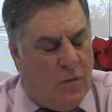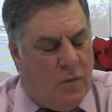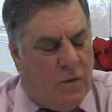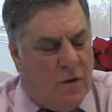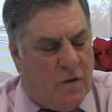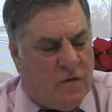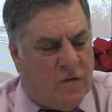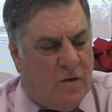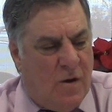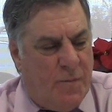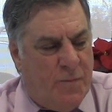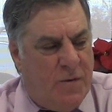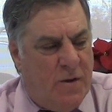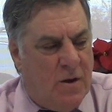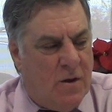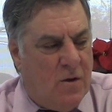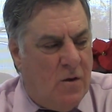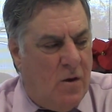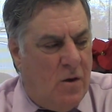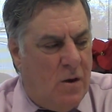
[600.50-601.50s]
There's
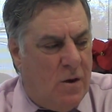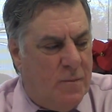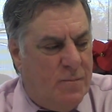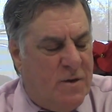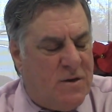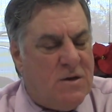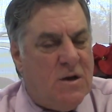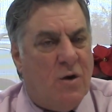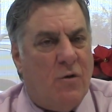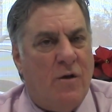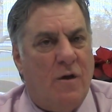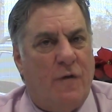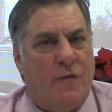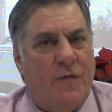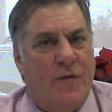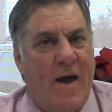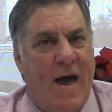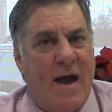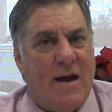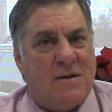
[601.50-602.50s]
something called material
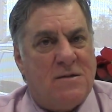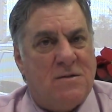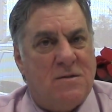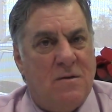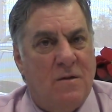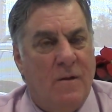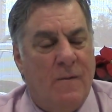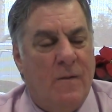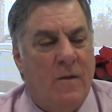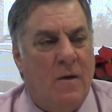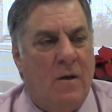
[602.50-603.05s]
facts.